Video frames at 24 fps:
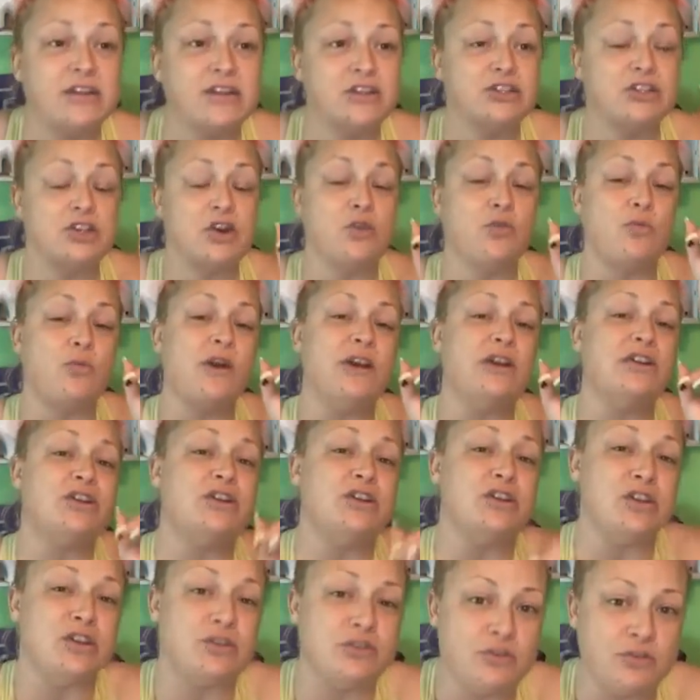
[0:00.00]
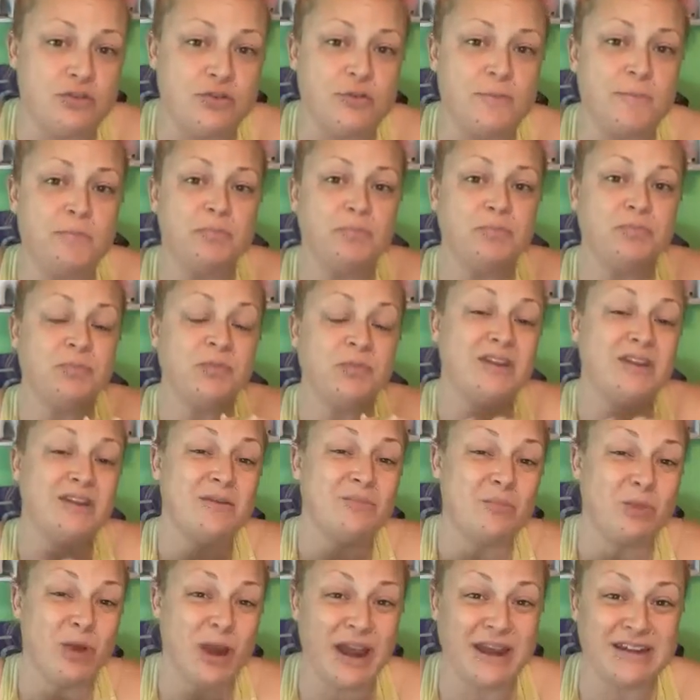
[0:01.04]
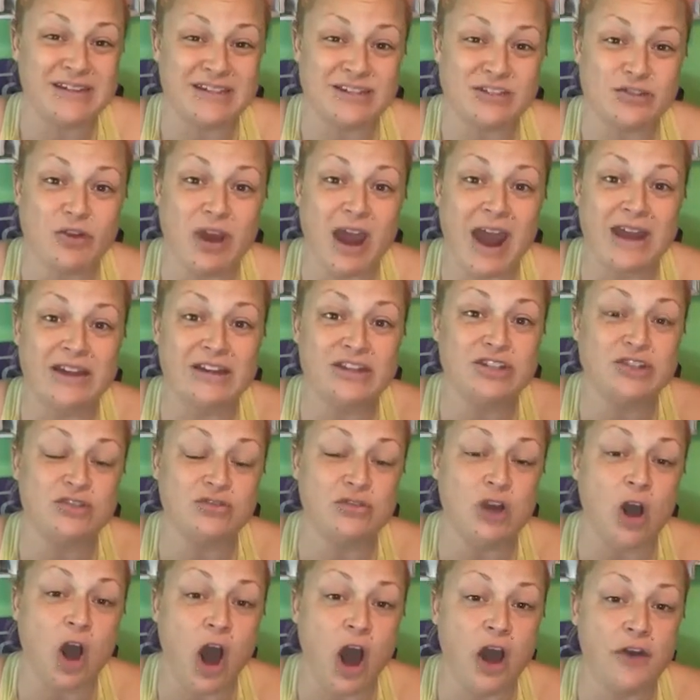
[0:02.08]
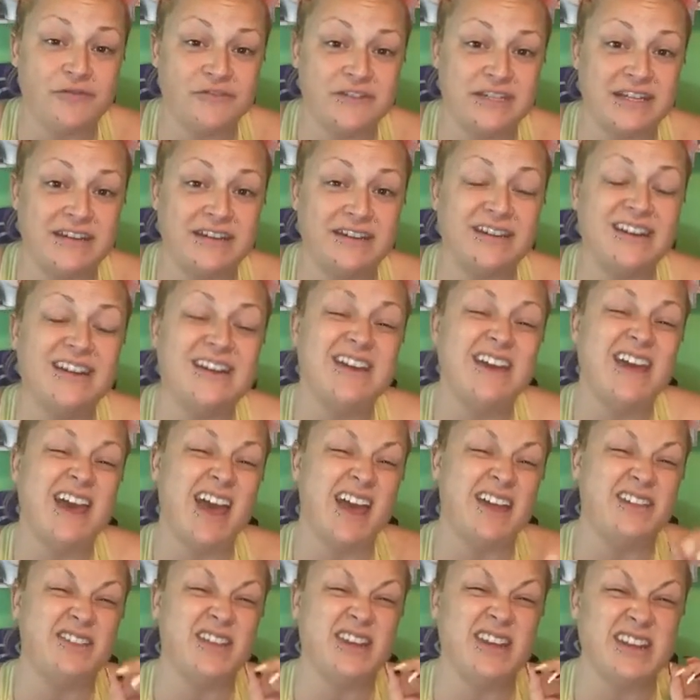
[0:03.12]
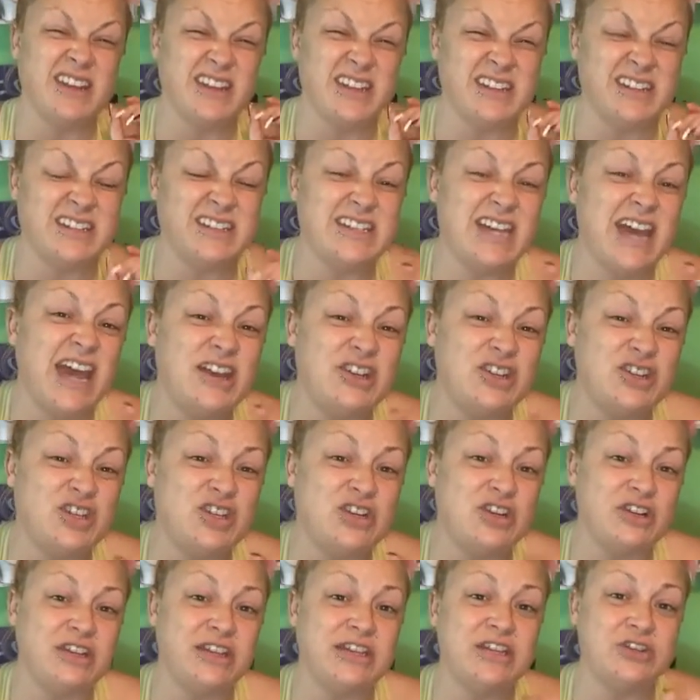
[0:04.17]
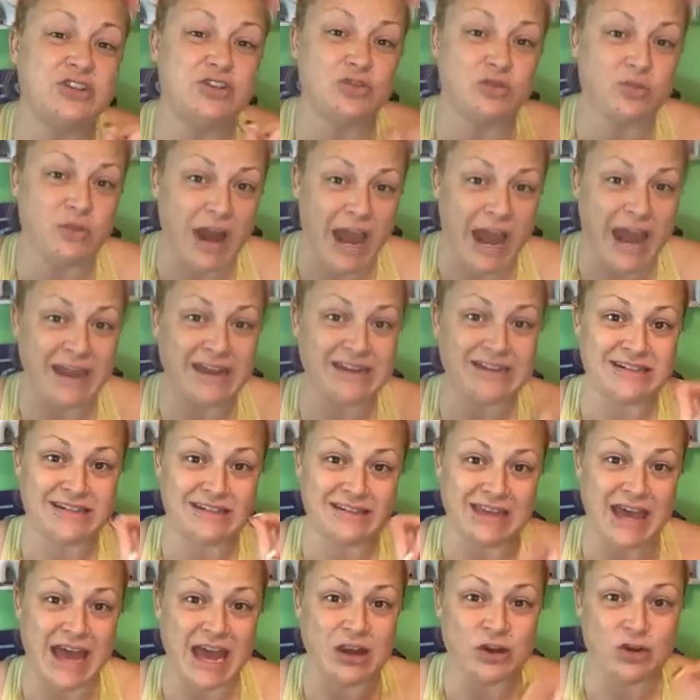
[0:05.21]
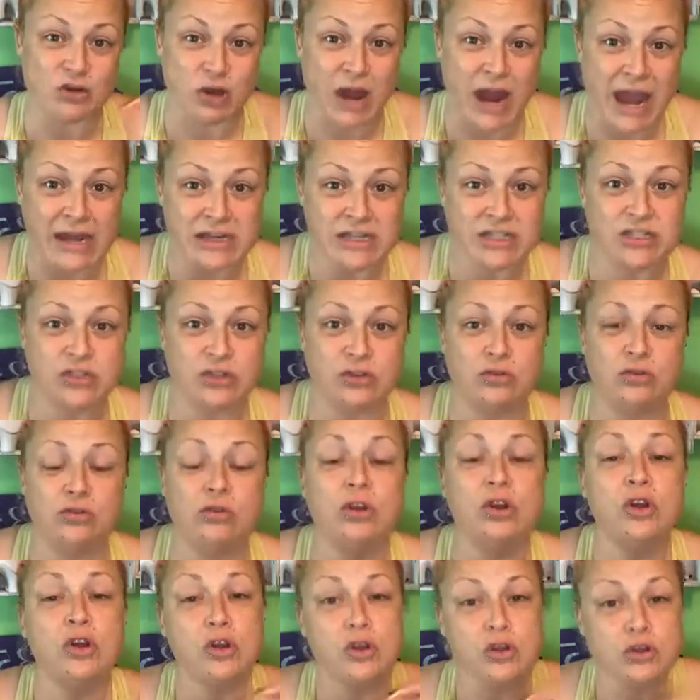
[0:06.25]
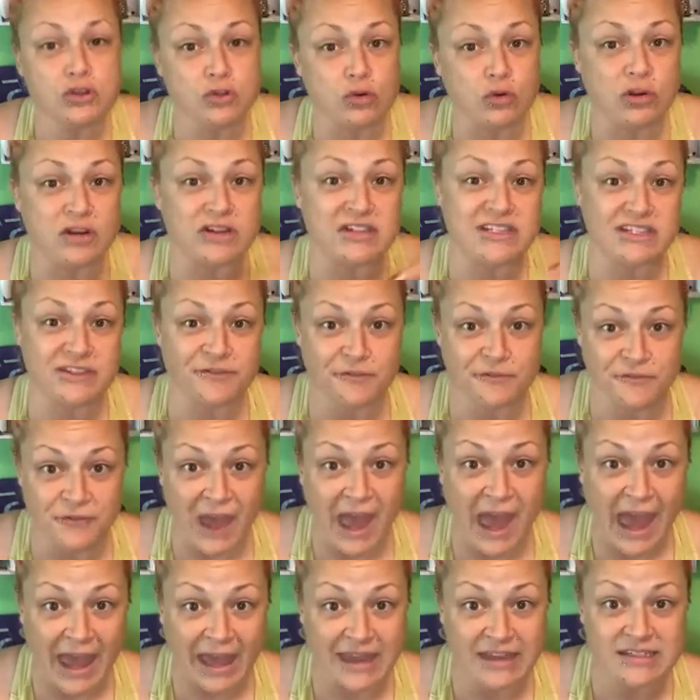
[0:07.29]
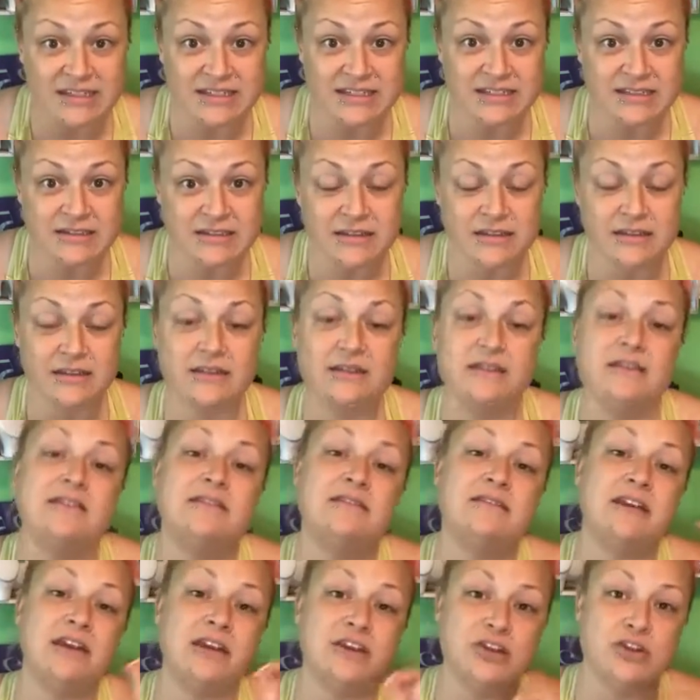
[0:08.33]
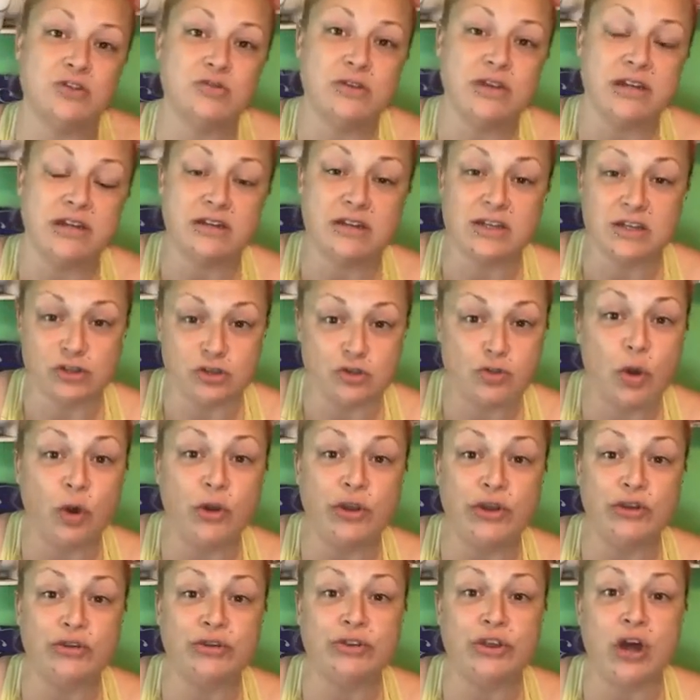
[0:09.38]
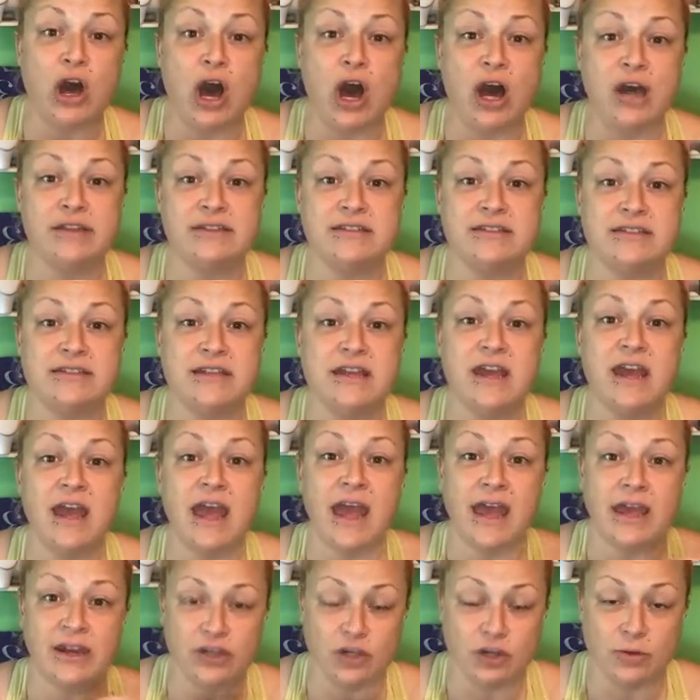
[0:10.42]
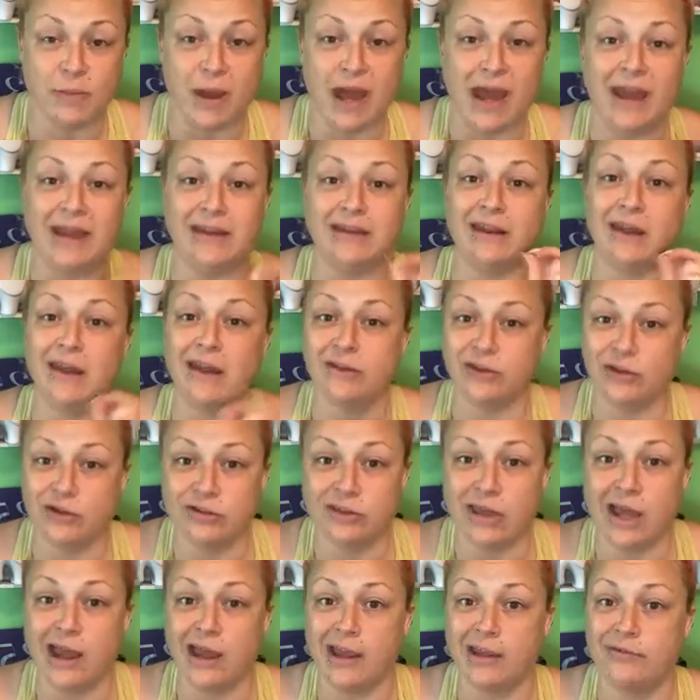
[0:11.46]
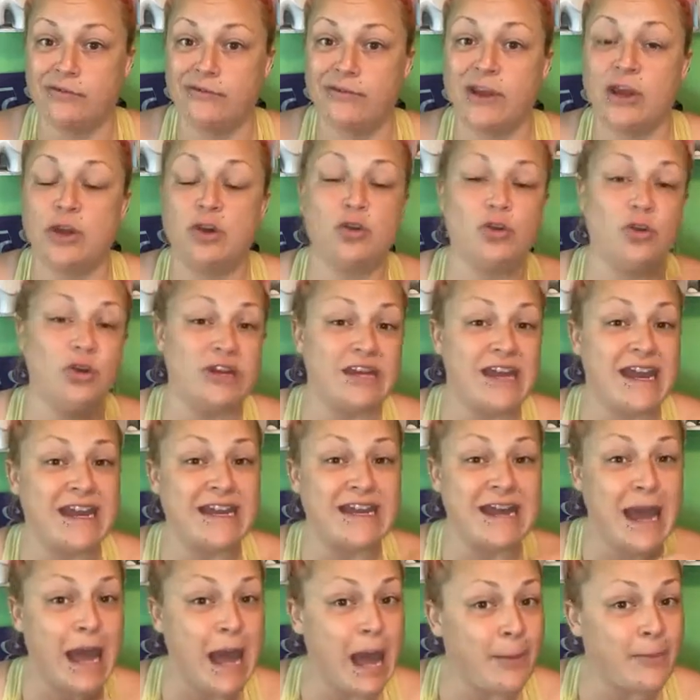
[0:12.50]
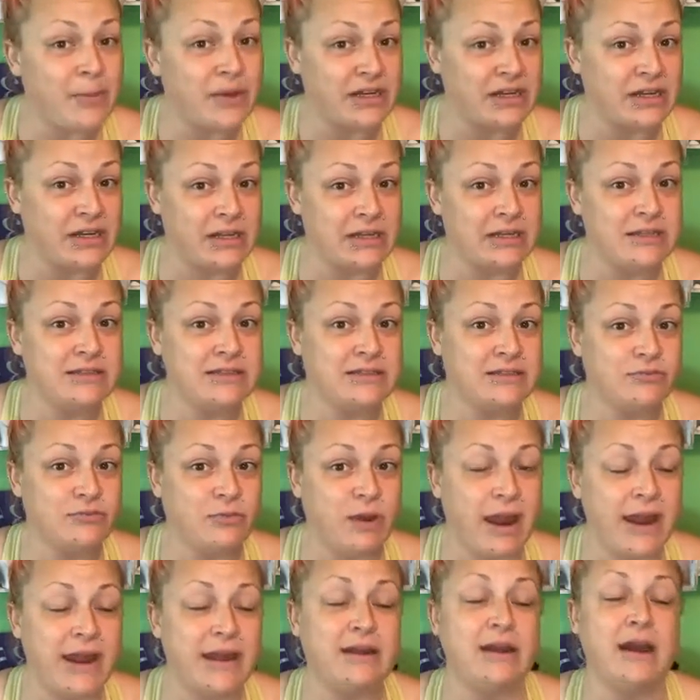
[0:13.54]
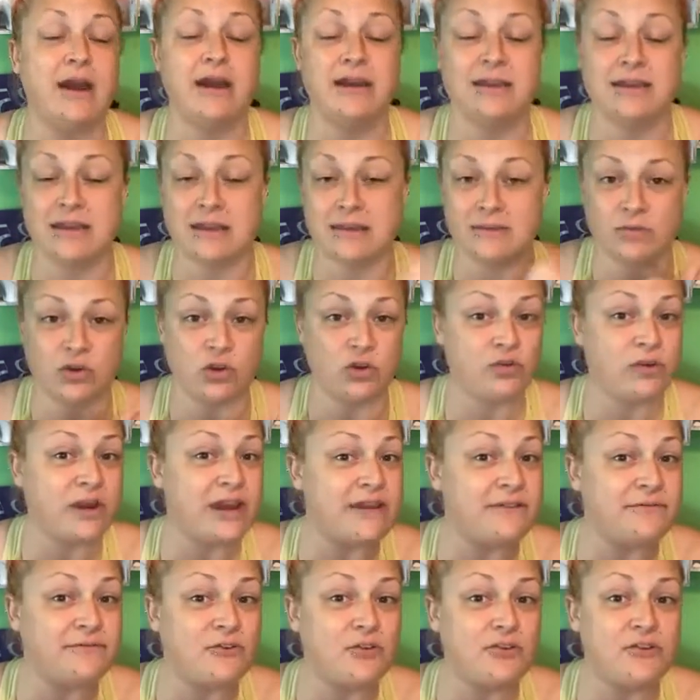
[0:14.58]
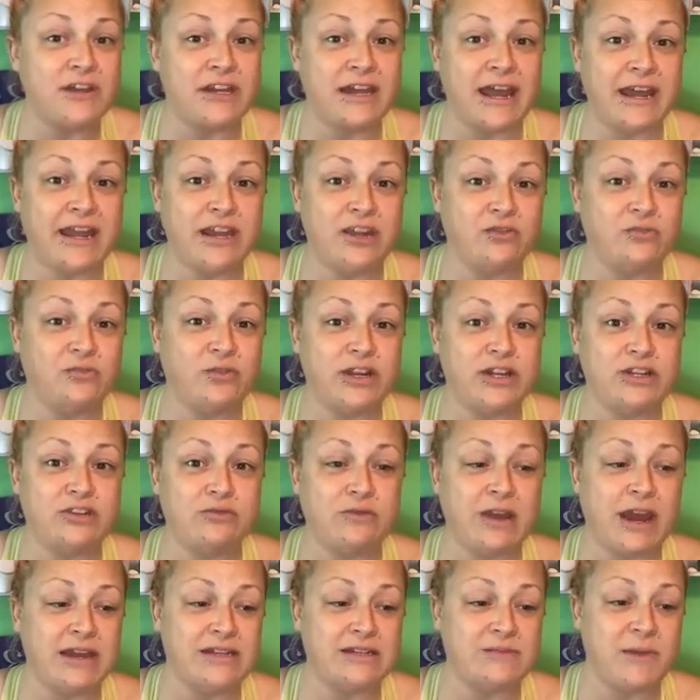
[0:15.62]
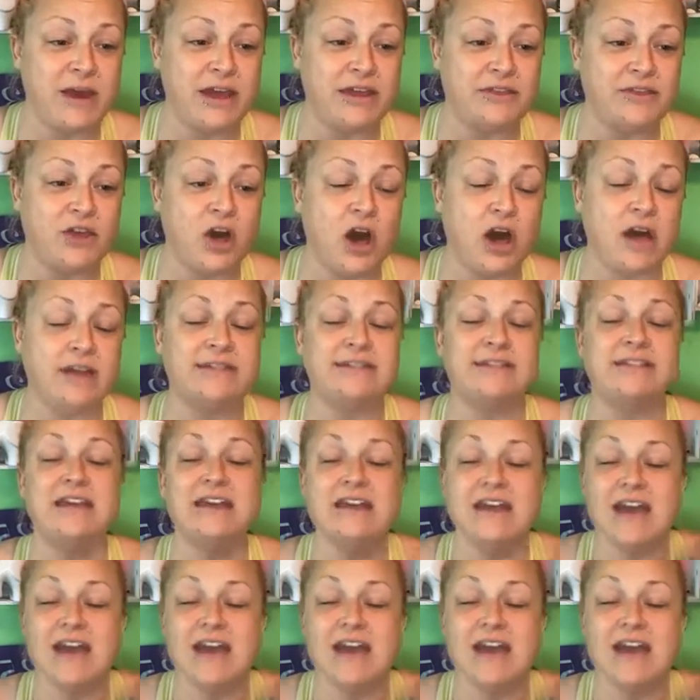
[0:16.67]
So when you practice gratitude often and then intentionally direct that gratitude towards the facts that you can control your thoughts and your mind and your life and create happiness, right? I am grateful that I can redirect my thoughts.